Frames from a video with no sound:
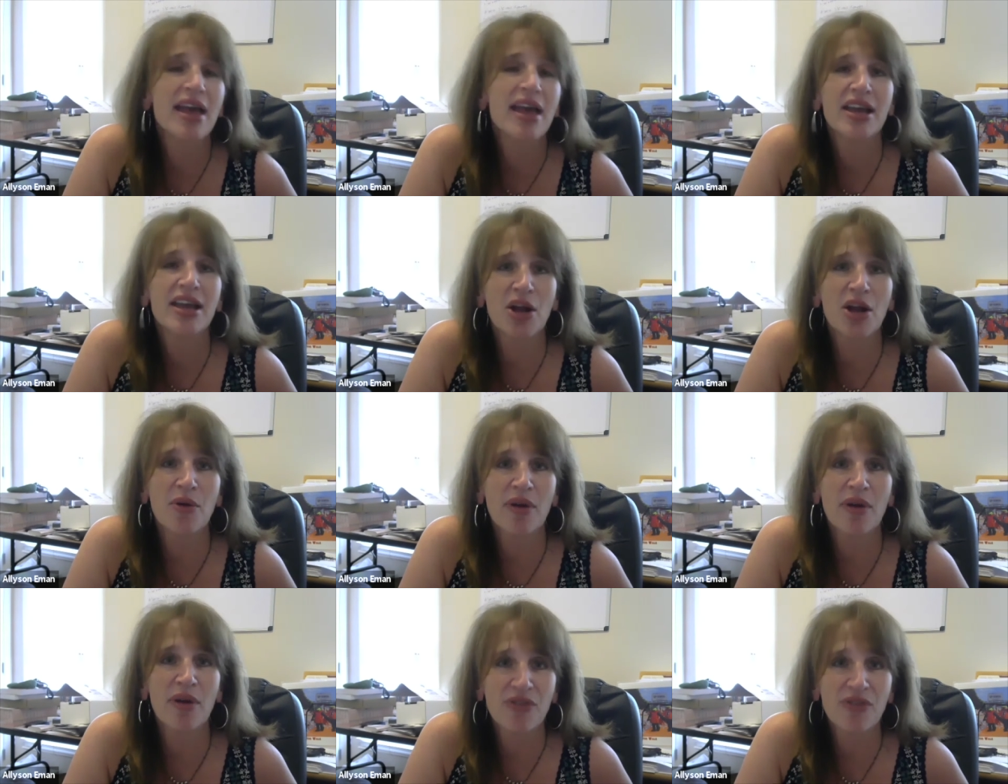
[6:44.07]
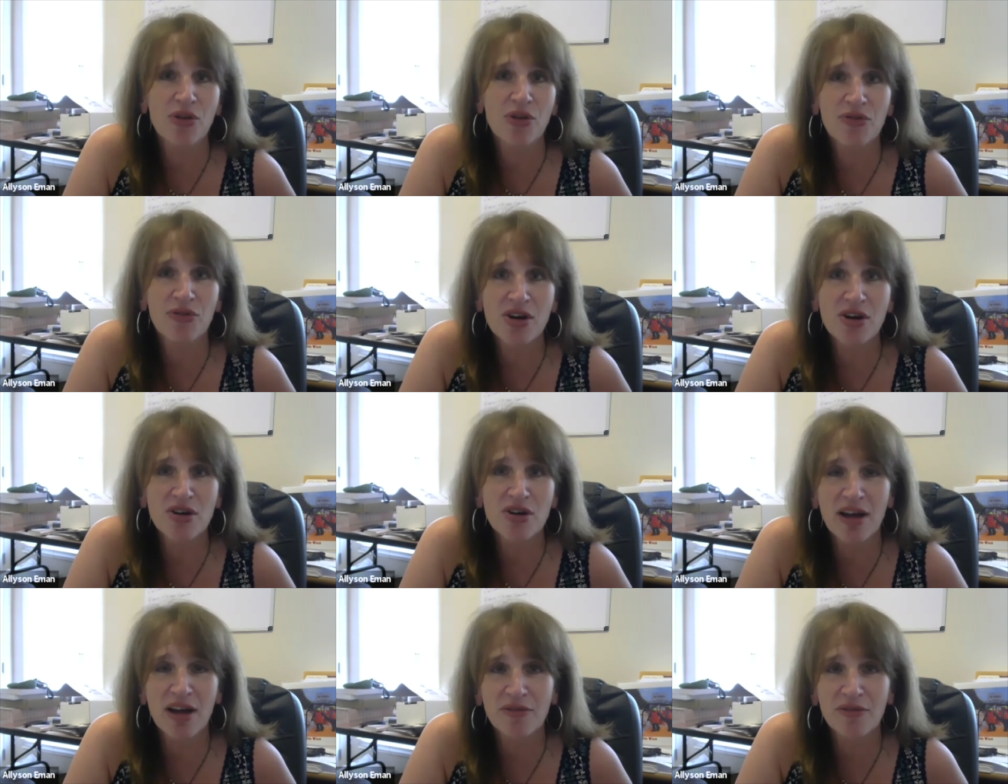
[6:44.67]
You know, if you feel
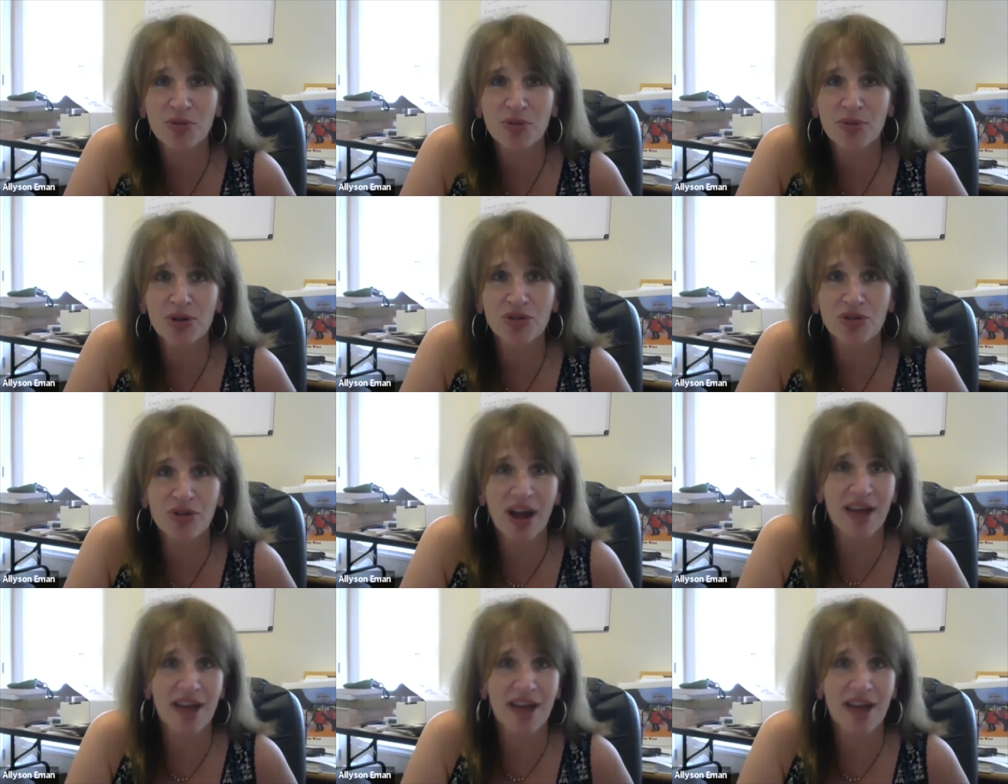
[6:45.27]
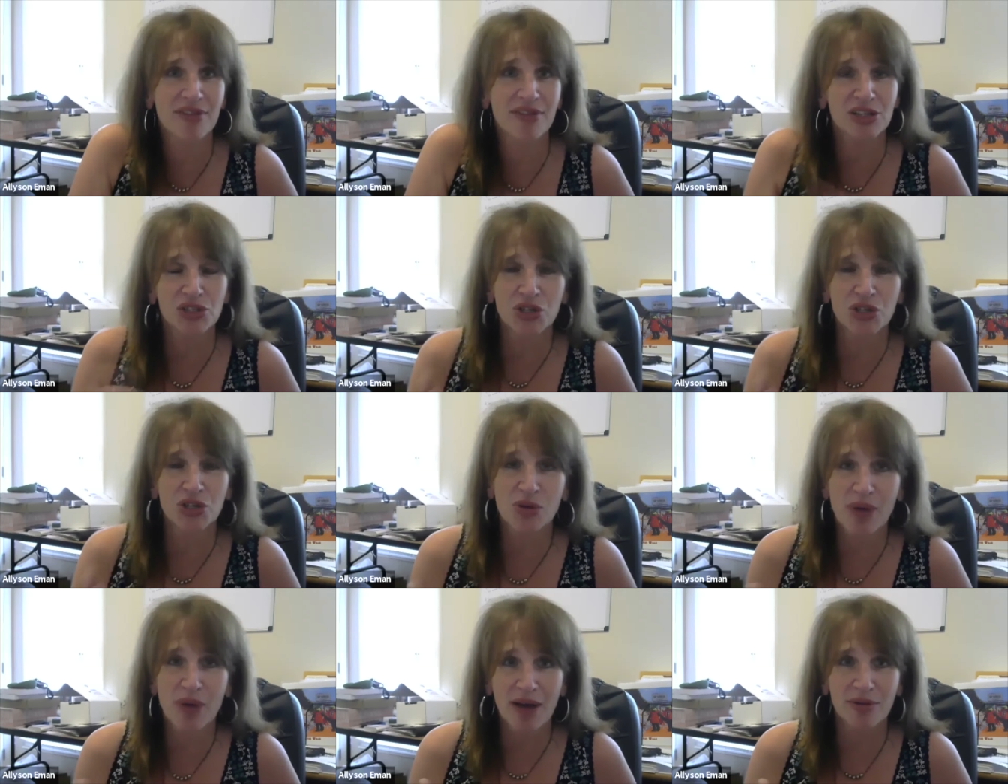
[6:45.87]
comfortable driving the
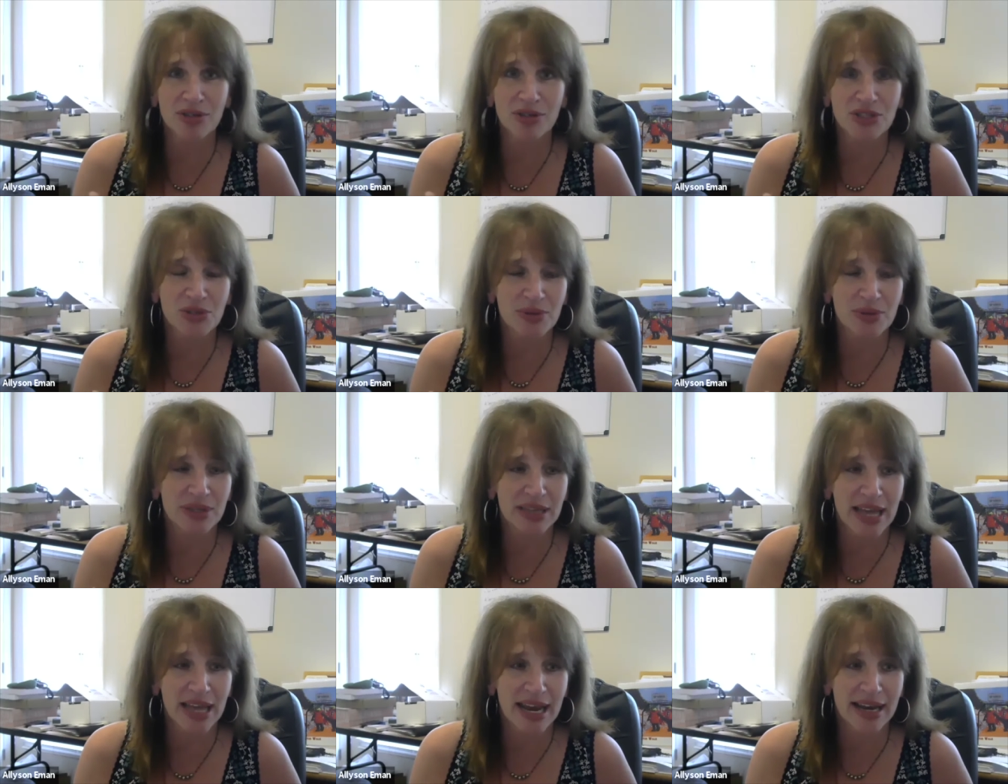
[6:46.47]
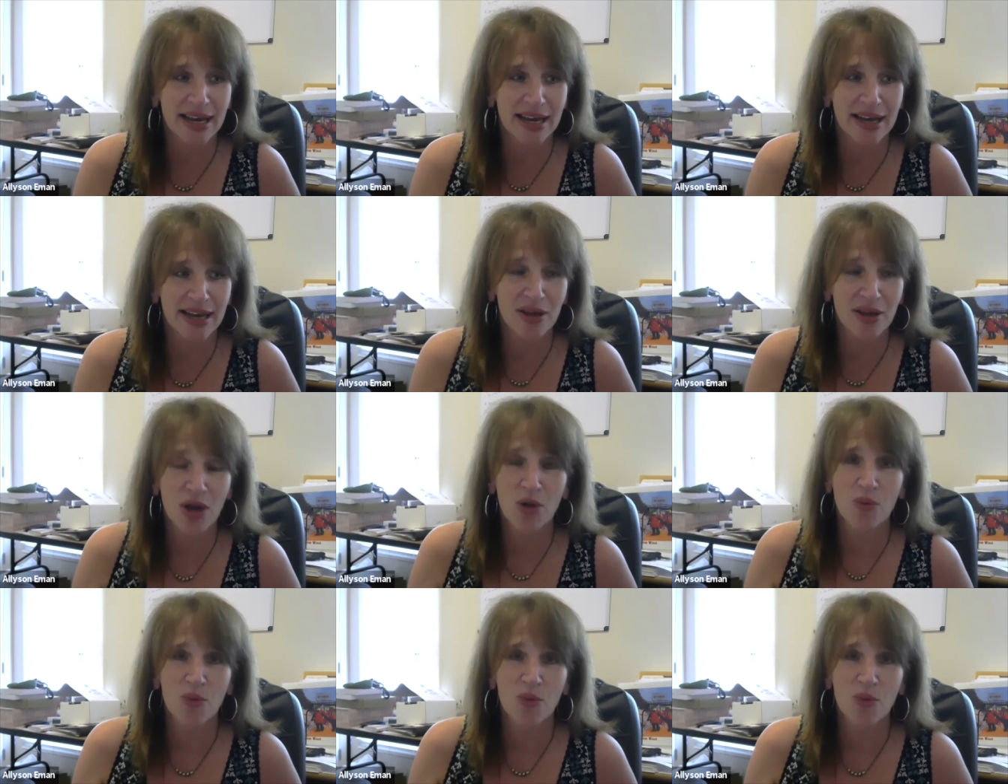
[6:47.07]
2 hours to Atlanta,